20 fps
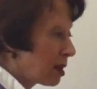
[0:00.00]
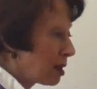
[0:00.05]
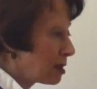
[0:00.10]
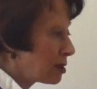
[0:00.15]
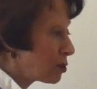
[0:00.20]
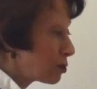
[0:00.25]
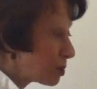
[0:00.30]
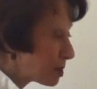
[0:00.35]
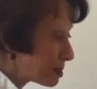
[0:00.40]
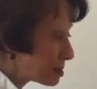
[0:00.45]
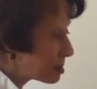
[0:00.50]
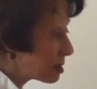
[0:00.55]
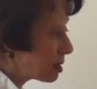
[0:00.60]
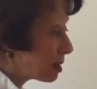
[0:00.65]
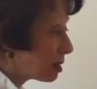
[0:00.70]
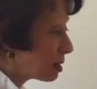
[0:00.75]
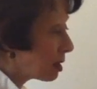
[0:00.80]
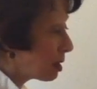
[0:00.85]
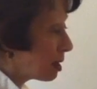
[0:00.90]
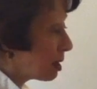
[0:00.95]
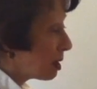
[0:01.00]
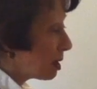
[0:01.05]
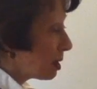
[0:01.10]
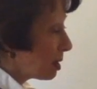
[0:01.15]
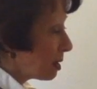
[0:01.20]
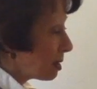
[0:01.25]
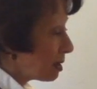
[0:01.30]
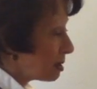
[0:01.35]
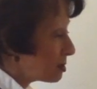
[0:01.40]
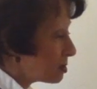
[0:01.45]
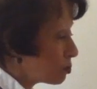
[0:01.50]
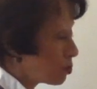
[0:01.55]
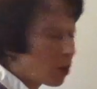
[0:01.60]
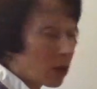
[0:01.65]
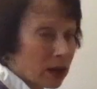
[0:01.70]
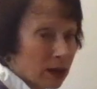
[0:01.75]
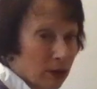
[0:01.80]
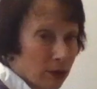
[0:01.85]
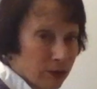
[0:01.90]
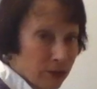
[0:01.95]
And twisting is
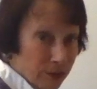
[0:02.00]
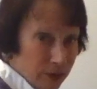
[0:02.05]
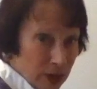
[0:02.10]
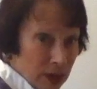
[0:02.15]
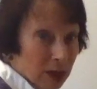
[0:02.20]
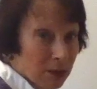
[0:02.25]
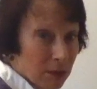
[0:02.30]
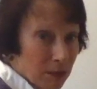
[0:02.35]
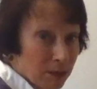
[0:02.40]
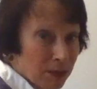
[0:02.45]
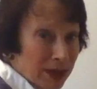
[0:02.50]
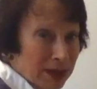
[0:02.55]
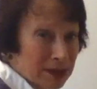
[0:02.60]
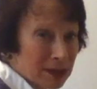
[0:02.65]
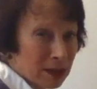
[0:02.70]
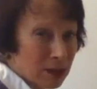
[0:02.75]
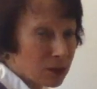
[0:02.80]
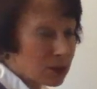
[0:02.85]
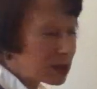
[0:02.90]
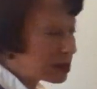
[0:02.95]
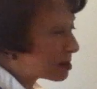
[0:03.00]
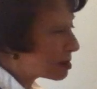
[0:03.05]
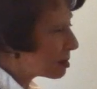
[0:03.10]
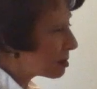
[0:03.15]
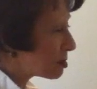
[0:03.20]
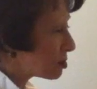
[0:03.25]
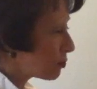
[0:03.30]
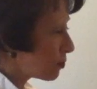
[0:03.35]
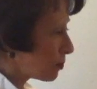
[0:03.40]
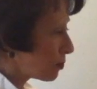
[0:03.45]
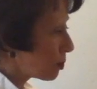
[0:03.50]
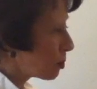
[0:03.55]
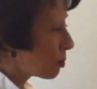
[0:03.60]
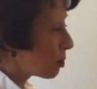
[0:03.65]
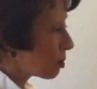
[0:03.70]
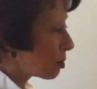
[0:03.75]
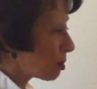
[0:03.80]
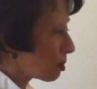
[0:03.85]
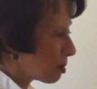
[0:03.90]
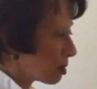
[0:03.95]
one of the basic reasons
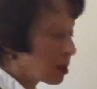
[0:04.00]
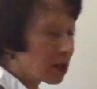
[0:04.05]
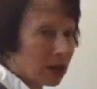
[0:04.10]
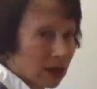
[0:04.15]
for